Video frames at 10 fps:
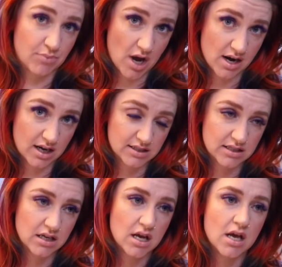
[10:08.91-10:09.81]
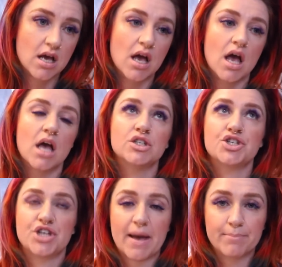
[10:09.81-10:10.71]
product.
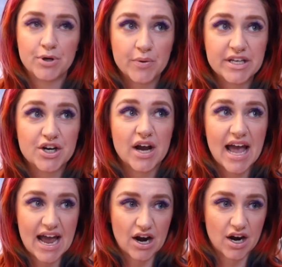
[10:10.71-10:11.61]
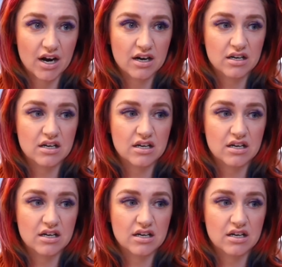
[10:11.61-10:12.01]
Shampooing your hair